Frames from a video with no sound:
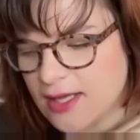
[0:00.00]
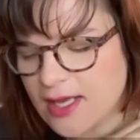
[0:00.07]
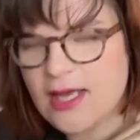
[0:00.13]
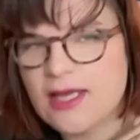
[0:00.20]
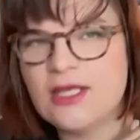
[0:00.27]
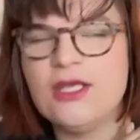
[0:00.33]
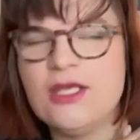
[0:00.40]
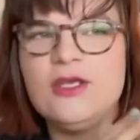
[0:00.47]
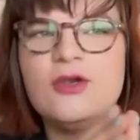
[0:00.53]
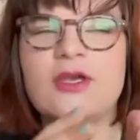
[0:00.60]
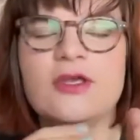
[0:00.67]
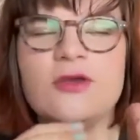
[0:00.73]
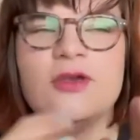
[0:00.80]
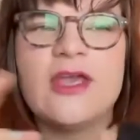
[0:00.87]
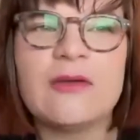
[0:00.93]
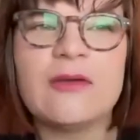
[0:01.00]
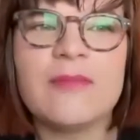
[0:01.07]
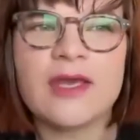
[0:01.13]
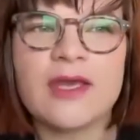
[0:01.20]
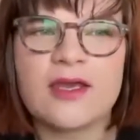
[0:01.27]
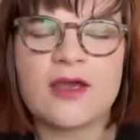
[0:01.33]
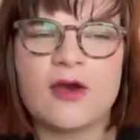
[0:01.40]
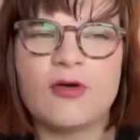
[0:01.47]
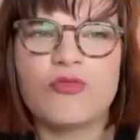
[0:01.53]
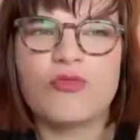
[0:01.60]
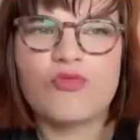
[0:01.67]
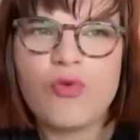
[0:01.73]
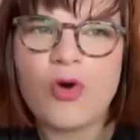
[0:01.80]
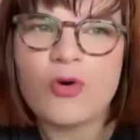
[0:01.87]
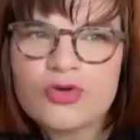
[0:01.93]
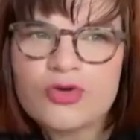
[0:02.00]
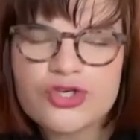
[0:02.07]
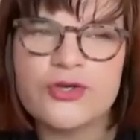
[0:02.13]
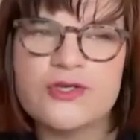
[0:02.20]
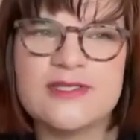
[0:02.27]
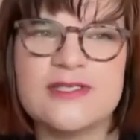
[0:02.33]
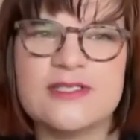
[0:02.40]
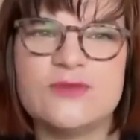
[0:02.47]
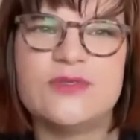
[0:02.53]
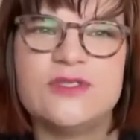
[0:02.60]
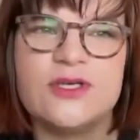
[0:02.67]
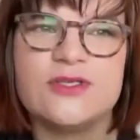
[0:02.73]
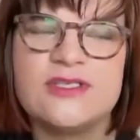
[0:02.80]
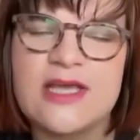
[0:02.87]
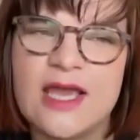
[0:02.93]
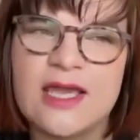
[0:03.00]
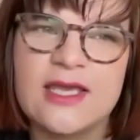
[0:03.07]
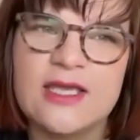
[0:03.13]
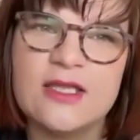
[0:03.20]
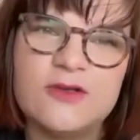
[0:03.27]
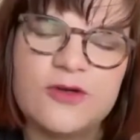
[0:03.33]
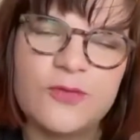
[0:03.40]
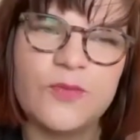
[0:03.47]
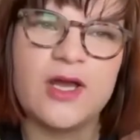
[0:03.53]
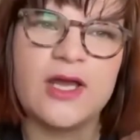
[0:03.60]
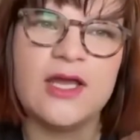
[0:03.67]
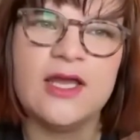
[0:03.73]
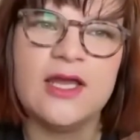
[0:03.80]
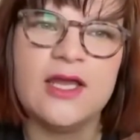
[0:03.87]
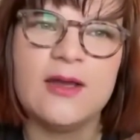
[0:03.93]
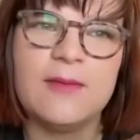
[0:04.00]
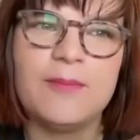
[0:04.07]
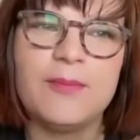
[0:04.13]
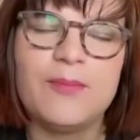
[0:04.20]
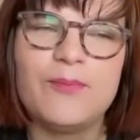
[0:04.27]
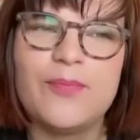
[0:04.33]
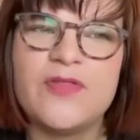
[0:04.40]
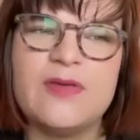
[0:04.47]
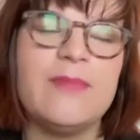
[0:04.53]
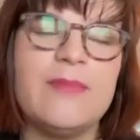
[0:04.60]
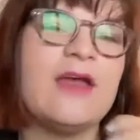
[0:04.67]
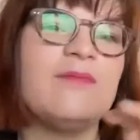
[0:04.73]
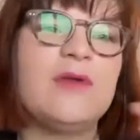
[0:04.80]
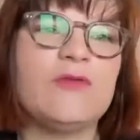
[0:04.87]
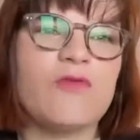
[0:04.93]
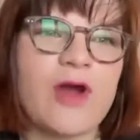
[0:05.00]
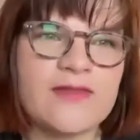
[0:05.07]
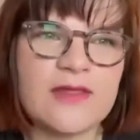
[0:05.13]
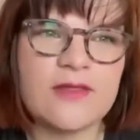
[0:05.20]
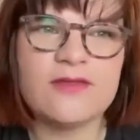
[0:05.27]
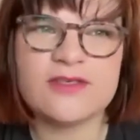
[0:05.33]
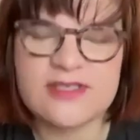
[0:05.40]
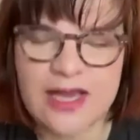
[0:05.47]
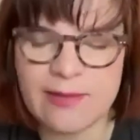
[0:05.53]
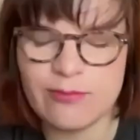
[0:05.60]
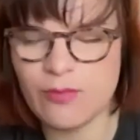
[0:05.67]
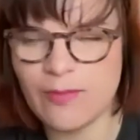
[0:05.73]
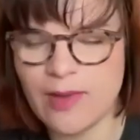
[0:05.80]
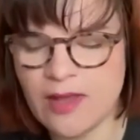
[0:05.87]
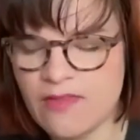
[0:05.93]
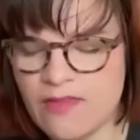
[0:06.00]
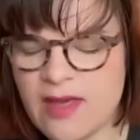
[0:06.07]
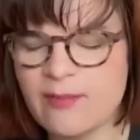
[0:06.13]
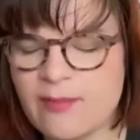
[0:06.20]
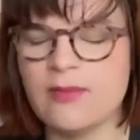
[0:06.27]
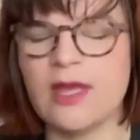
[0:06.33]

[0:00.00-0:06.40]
you can make wrong choices with your tech in a way, but they may have been right at the time you made them.